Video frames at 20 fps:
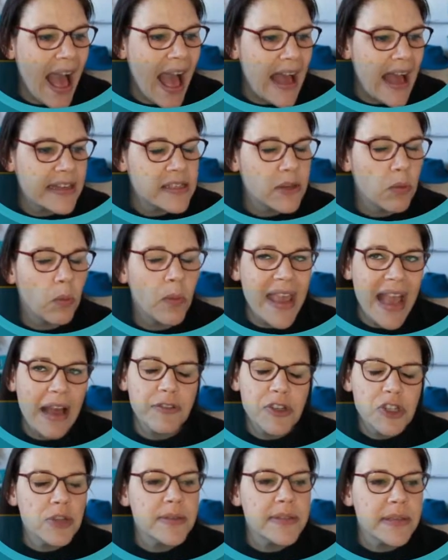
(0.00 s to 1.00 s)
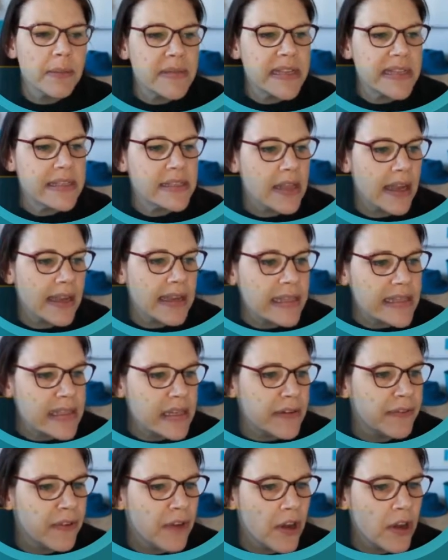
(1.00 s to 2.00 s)
and we have to do something slightly
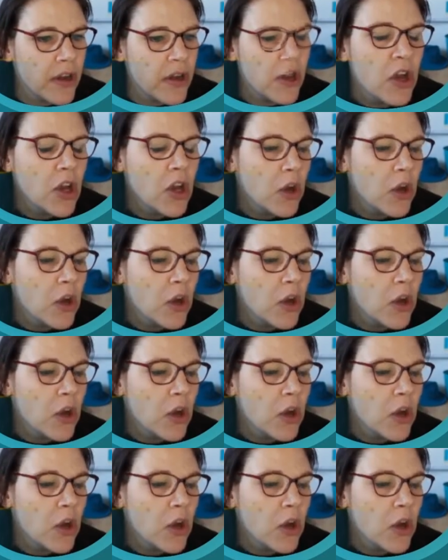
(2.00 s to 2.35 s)
different